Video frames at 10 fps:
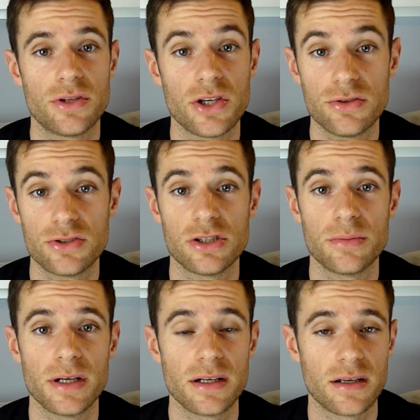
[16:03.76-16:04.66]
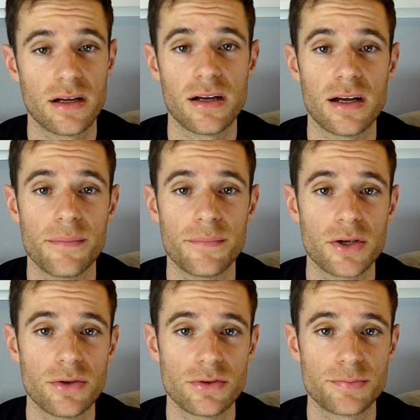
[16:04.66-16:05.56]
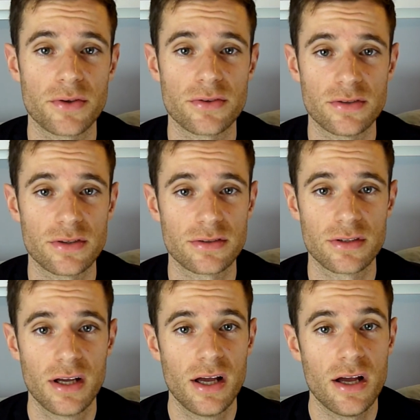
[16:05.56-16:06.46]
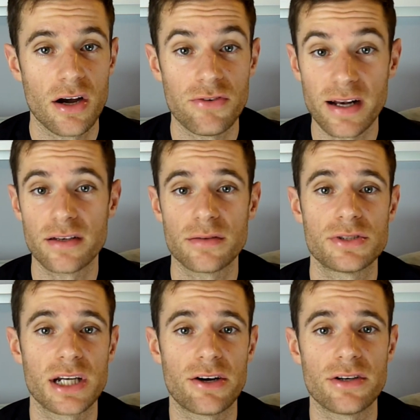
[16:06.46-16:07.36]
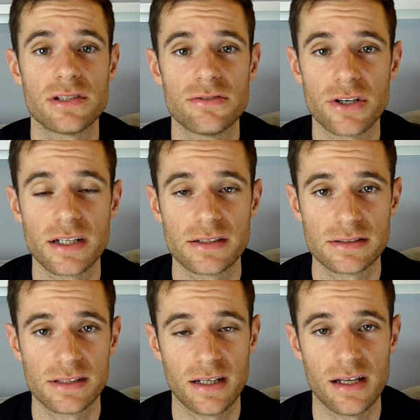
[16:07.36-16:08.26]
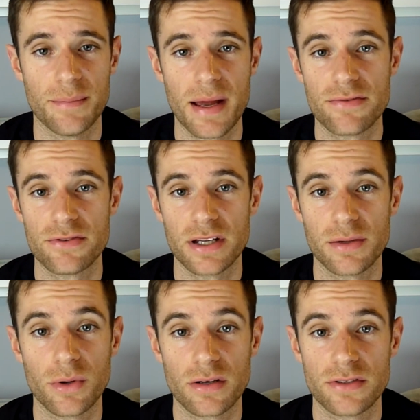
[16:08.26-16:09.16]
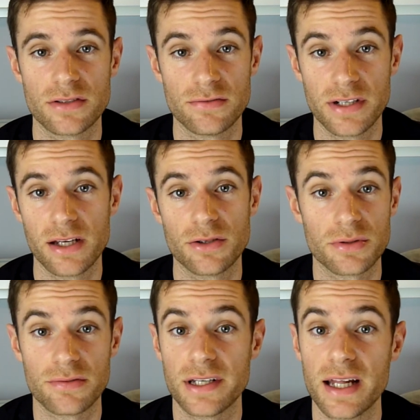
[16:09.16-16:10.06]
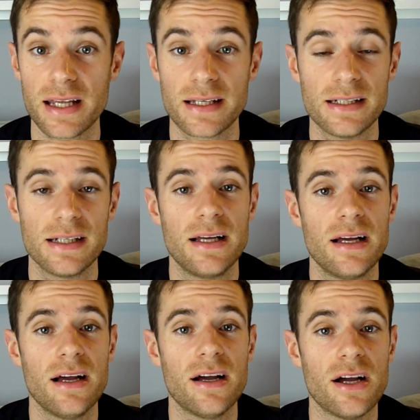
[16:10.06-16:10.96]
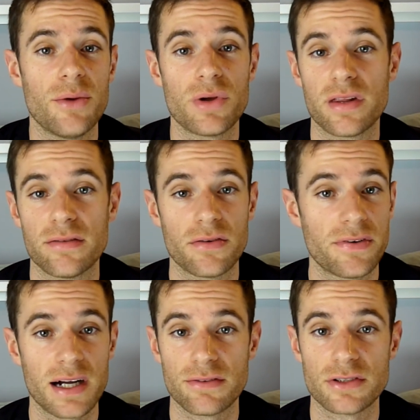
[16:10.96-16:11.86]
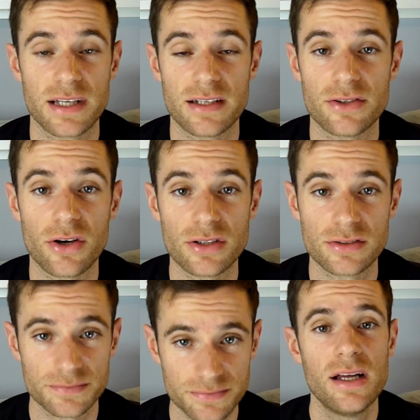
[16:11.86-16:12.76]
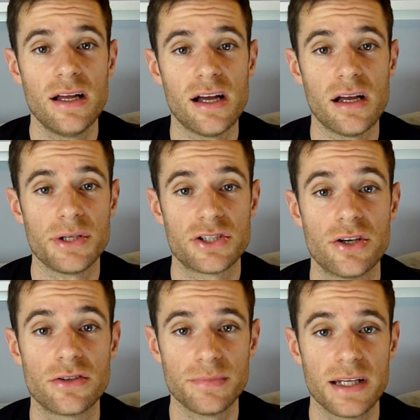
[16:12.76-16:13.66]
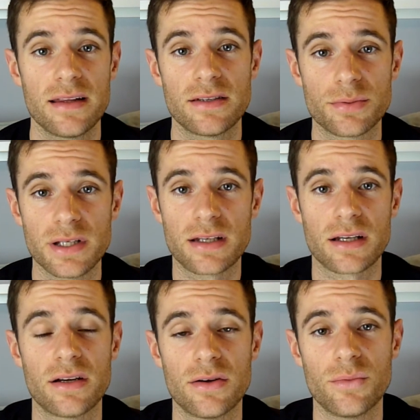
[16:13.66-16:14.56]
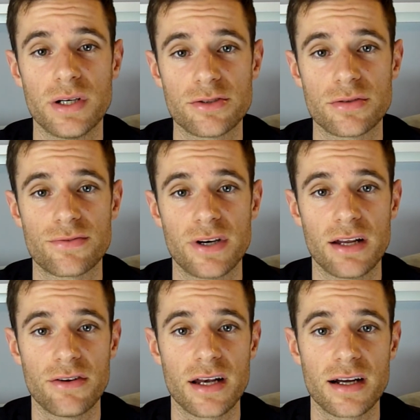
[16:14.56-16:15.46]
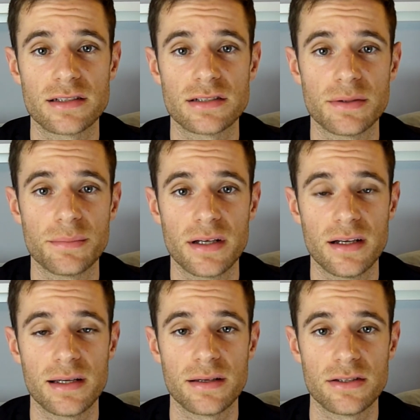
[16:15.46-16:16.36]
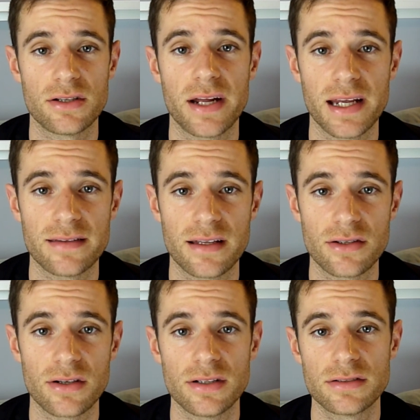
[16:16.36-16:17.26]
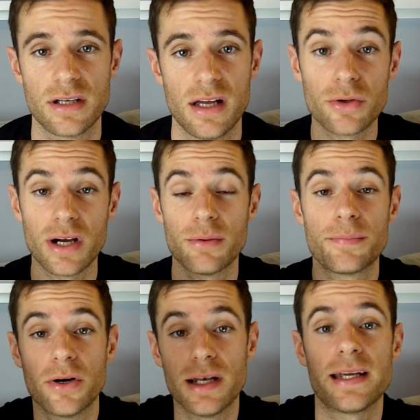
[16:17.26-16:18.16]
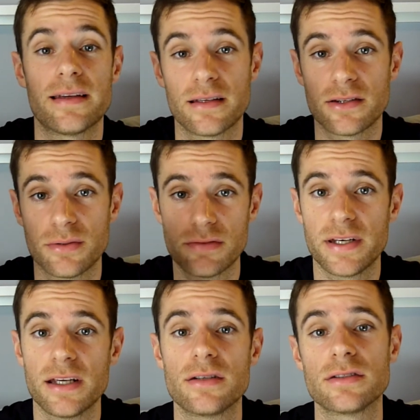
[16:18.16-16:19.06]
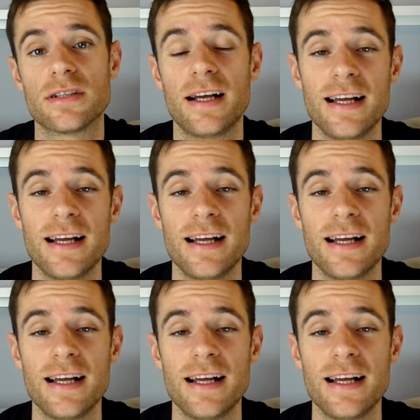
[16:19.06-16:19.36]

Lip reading: a YouTuber who sponsors a random charity runner every one of his videos for every day, with either $5 or $10. He chose me this week, which was really, really nice of him. He donated $10. I'll put a link to his videos